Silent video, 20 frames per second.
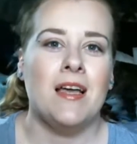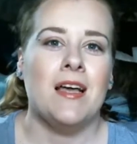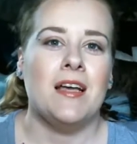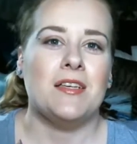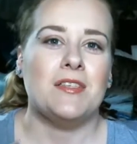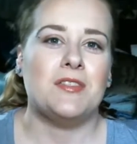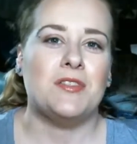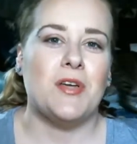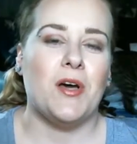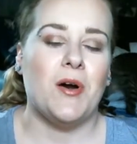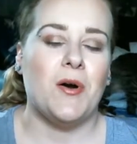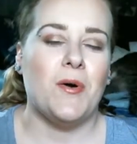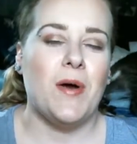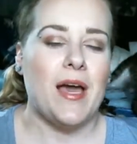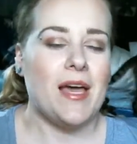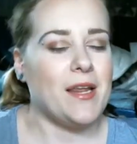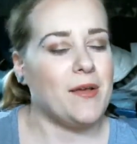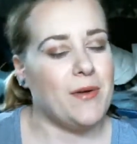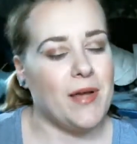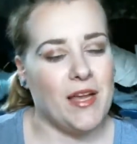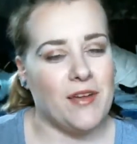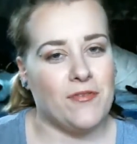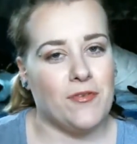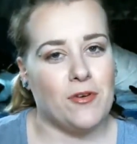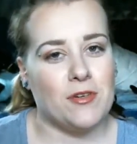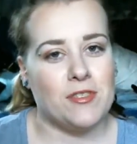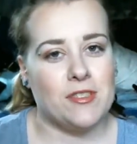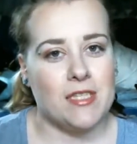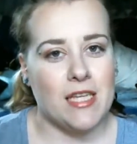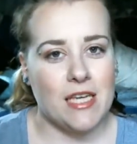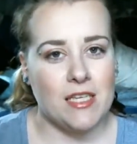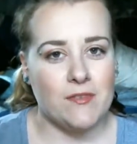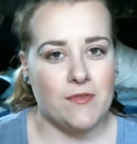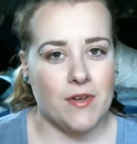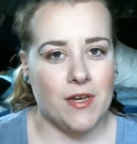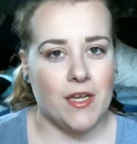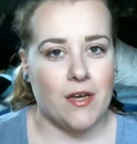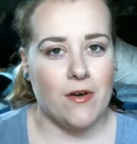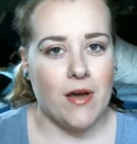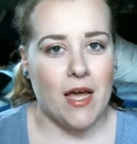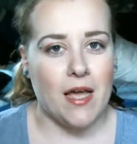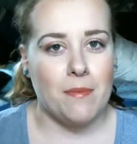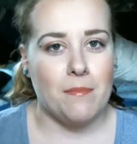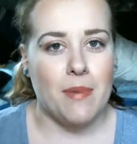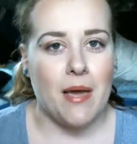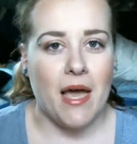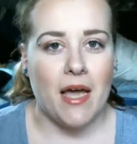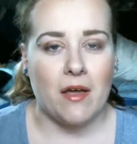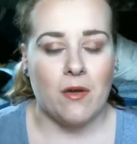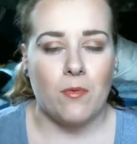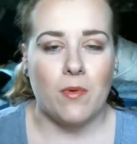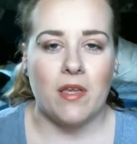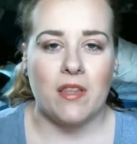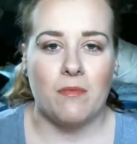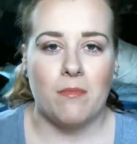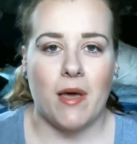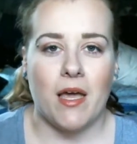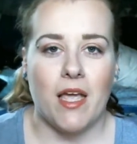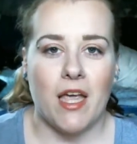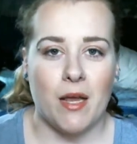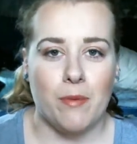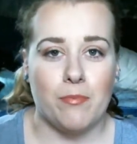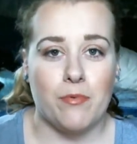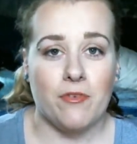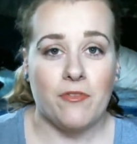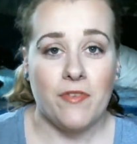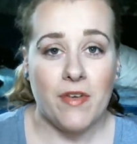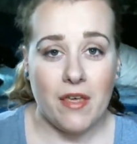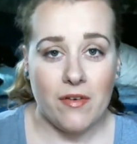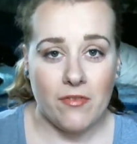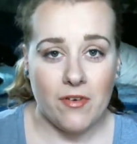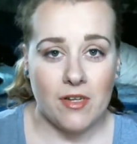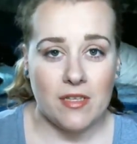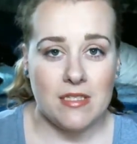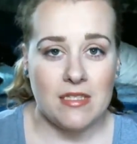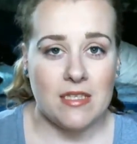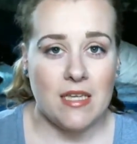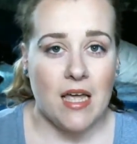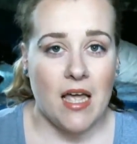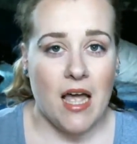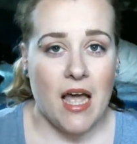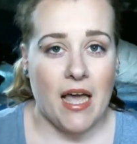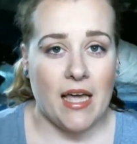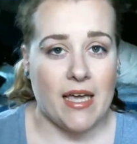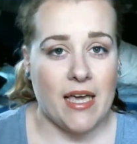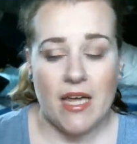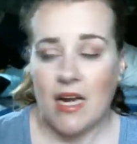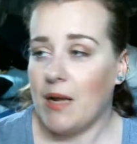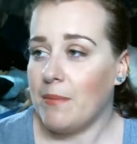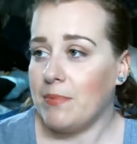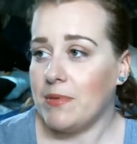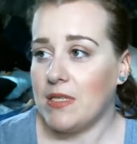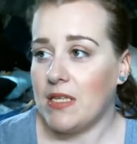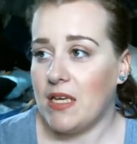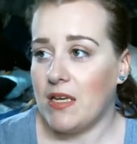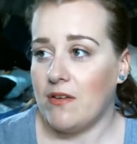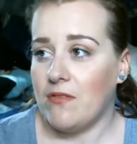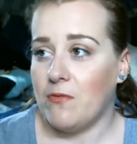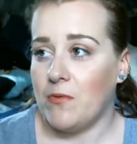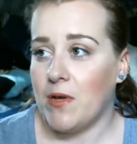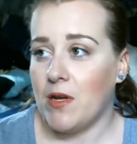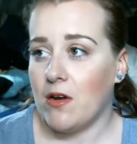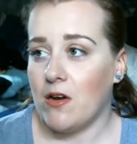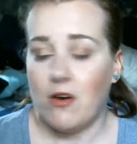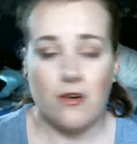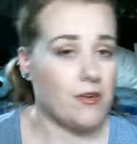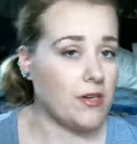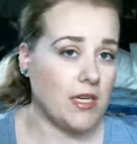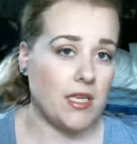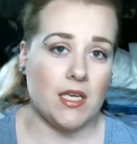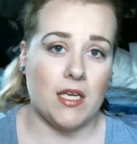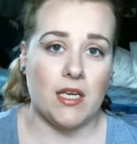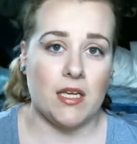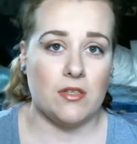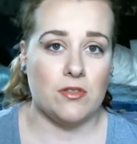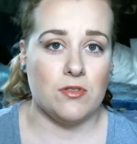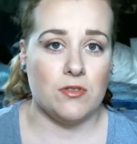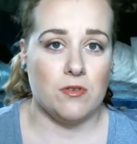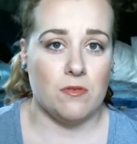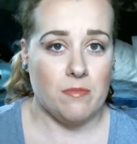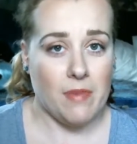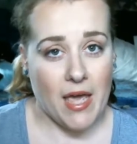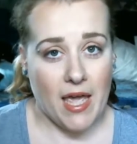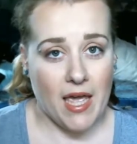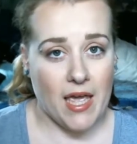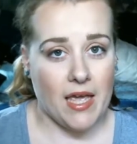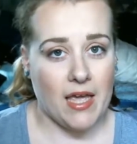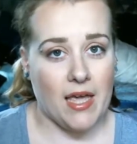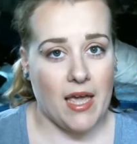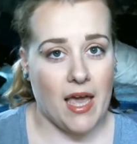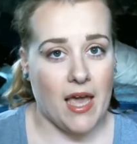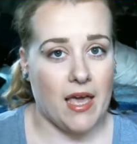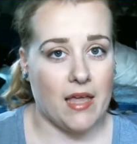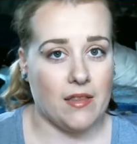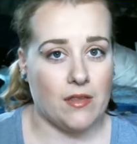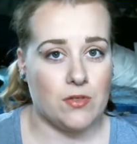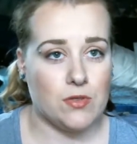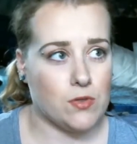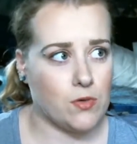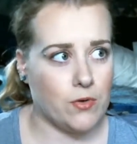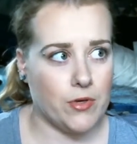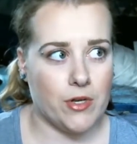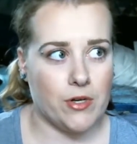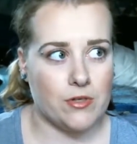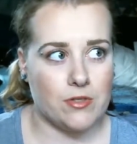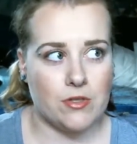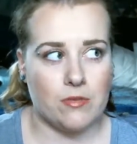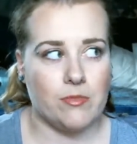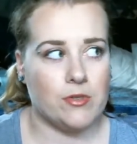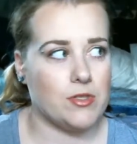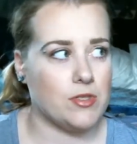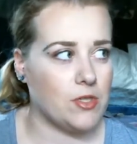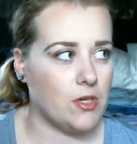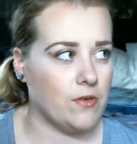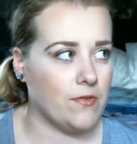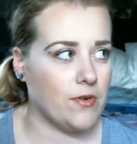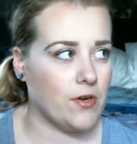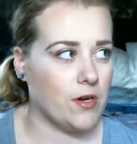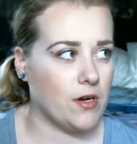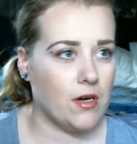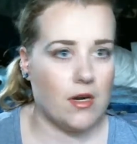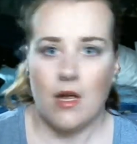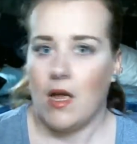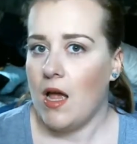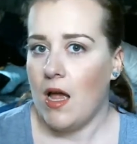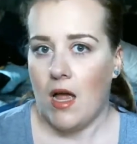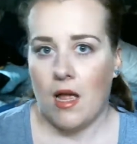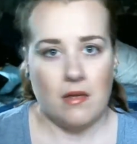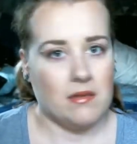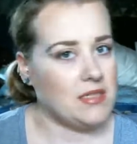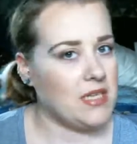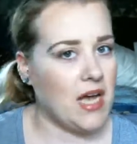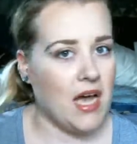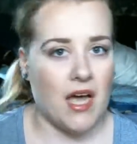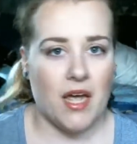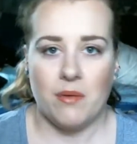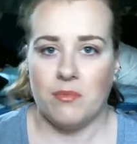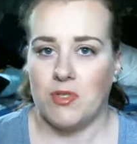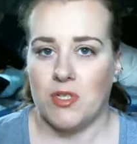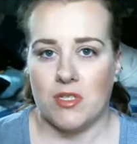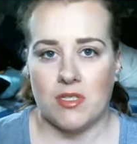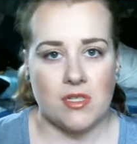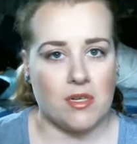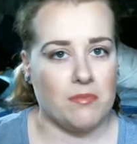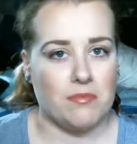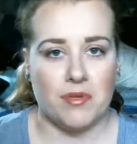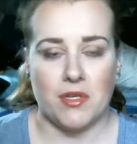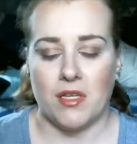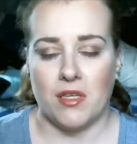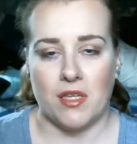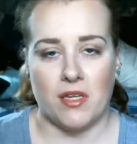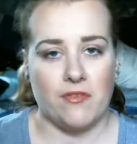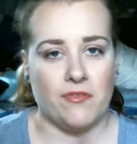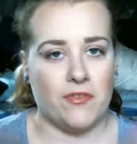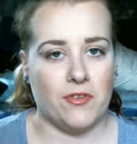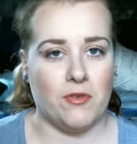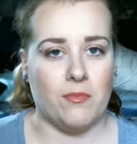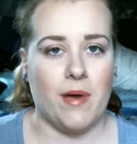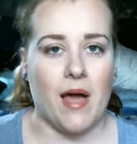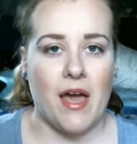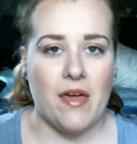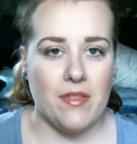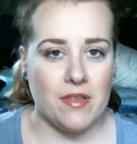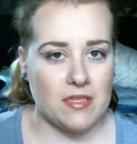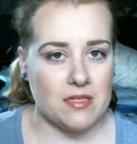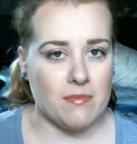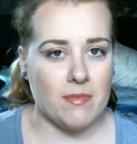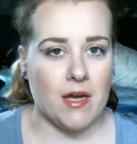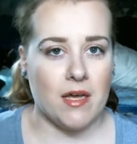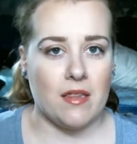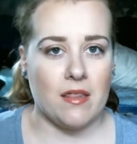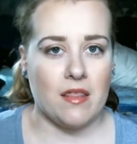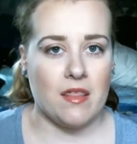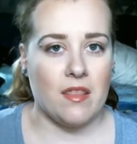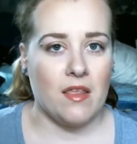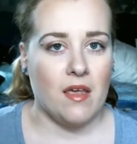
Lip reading: So anyway, for today's video, I'm back with my April favorites. I cannot believe we are already into May and the school year is almost over. Time just completely flew by this month